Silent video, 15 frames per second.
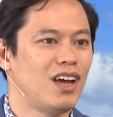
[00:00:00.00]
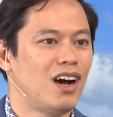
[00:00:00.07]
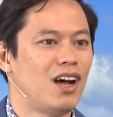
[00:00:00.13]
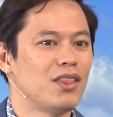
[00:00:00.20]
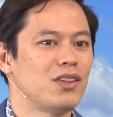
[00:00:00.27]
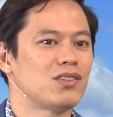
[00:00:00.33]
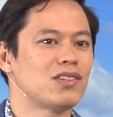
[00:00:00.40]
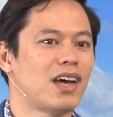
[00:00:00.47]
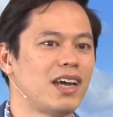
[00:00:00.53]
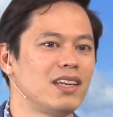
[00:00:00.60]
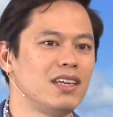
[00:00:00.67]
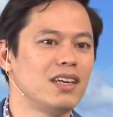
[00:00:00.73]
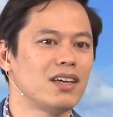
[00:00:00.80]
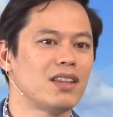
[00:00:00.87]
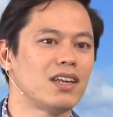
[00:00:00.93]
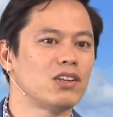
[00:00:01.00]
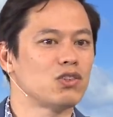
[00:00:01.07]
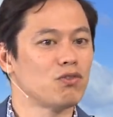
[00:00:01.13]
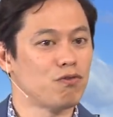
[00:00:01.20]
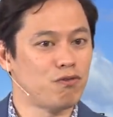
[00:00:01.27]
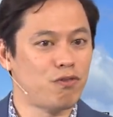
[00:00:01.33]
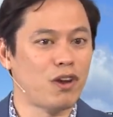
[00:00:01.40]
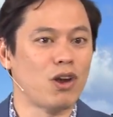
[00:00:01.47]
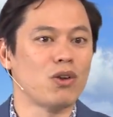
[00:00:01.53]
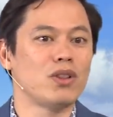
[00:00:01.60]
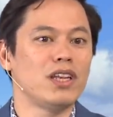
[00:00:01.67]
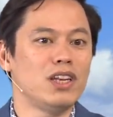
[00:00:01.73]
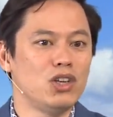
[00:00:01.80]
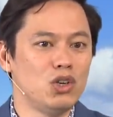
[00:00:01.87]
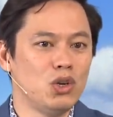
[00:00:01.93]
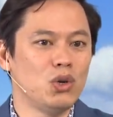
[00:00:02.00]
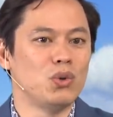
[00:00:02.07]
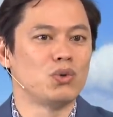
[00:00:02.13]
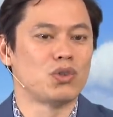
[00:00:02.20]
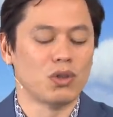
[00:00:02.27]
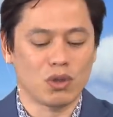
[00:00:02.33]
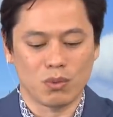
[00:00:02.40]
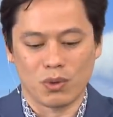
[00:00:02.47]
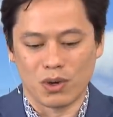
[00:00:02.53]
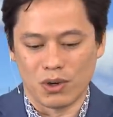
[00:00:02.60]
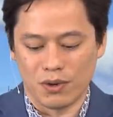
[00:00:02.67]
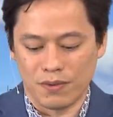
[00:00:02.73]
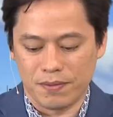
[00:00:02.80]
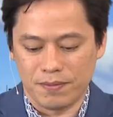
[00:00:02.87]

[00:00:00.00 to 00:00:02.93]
on this idea that is fairly new to the world.